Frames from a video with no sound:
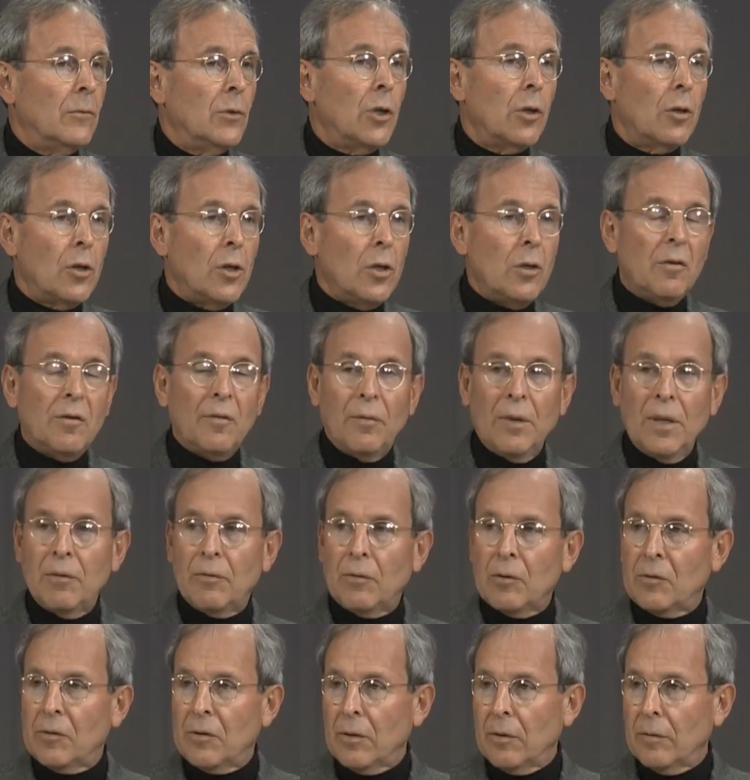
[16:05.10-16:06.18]
You can use
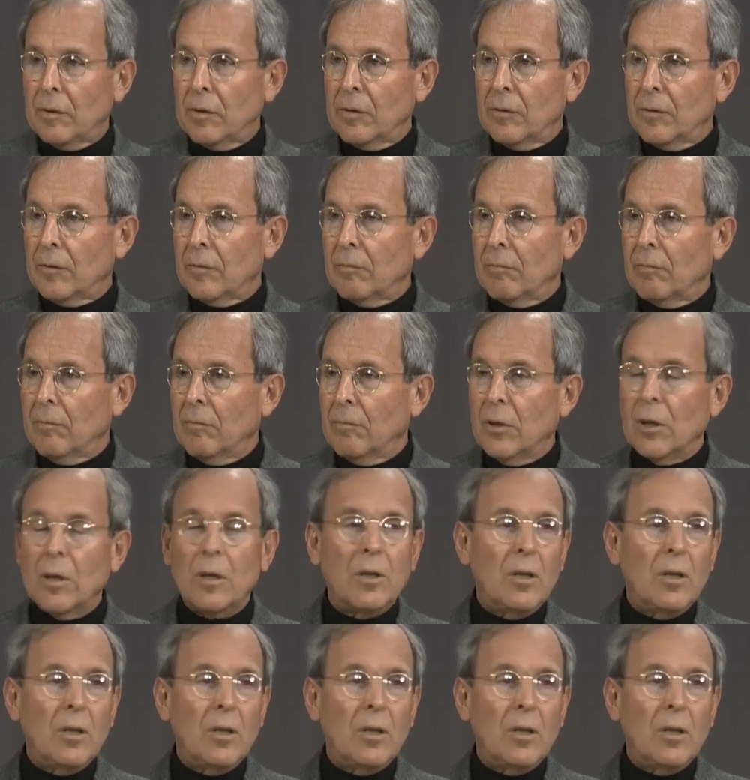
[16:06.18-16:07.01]
fee-for-service. You